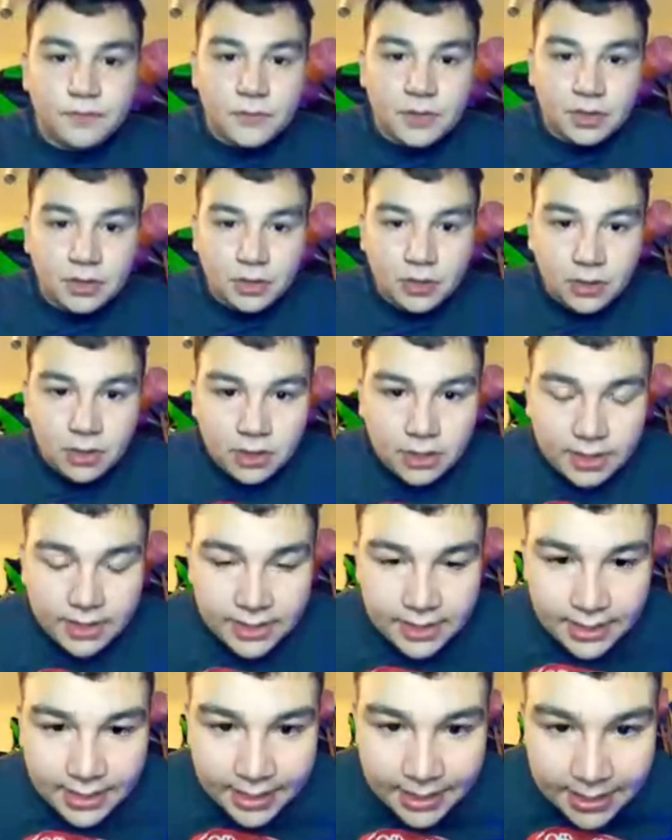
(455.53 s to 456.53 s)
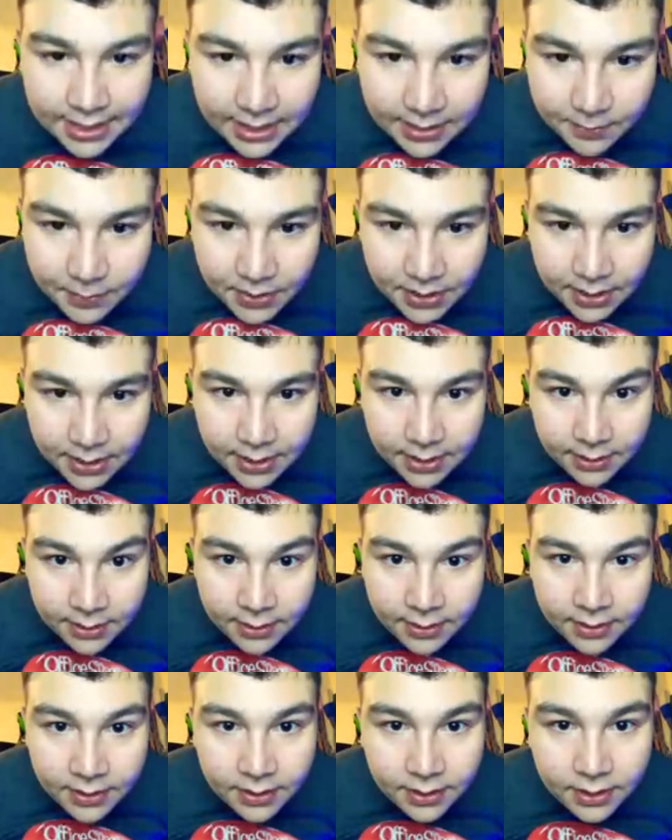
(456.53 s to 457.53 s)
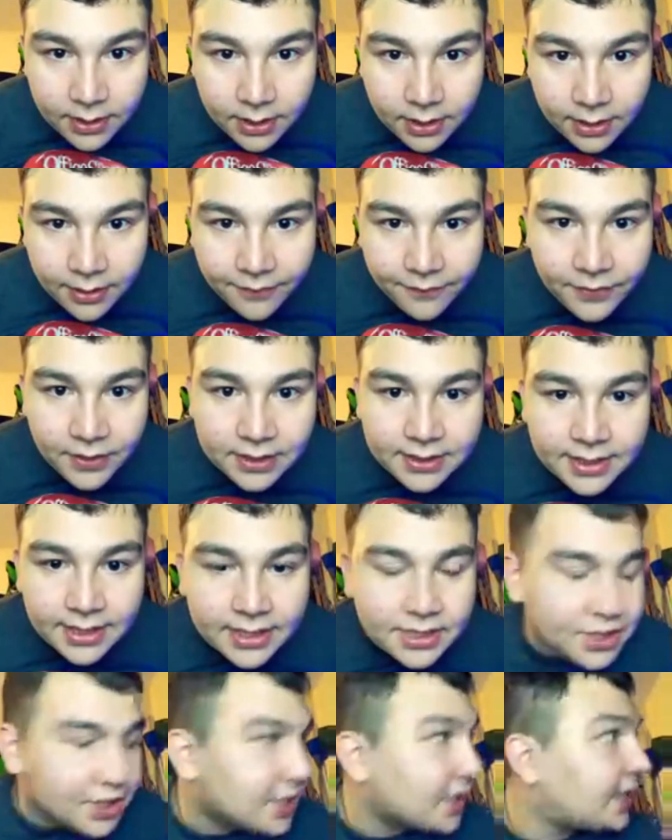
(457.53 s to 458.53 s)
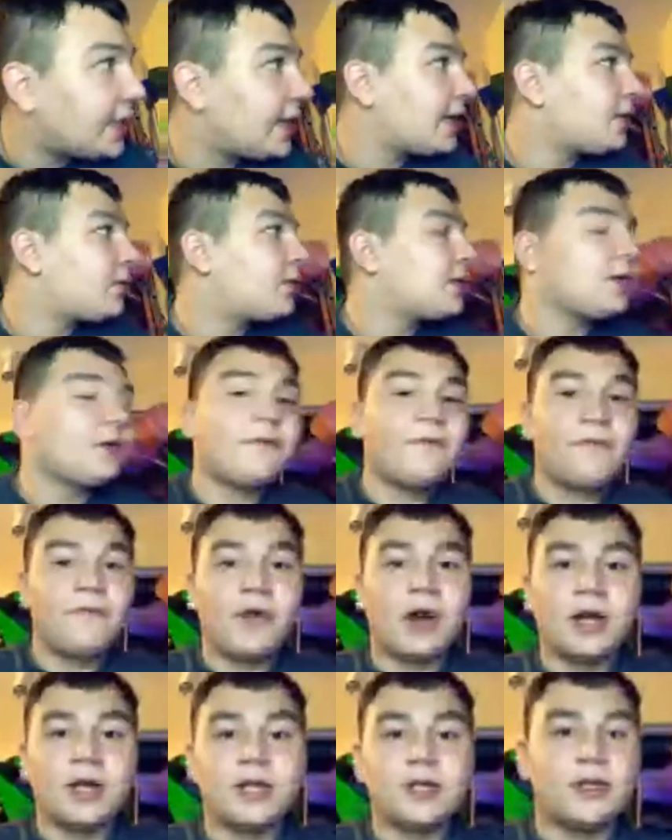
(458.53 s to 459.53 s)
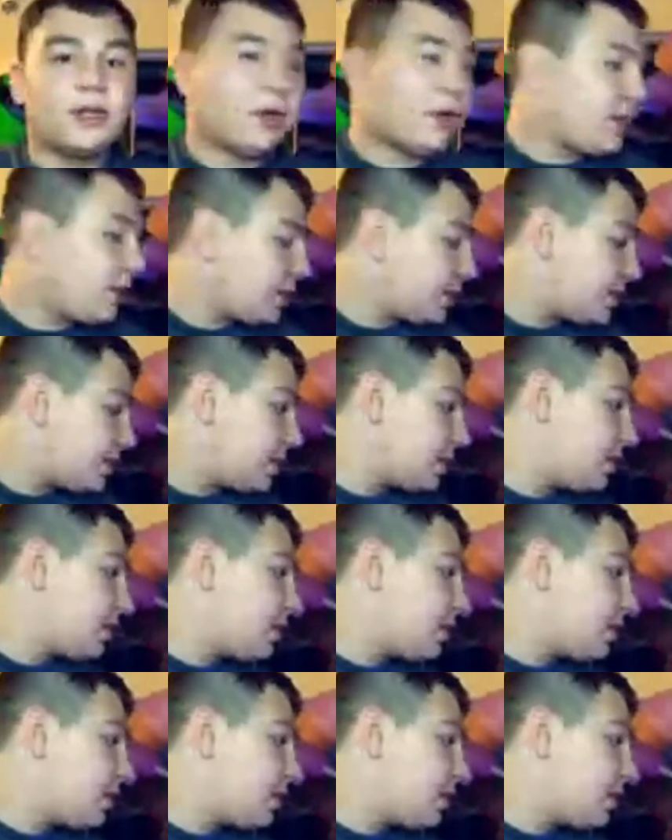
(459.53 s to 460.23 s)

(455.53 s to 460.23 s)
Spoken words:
oh, can I keep it? No, fuck that shit. I don't want no fucking dogs.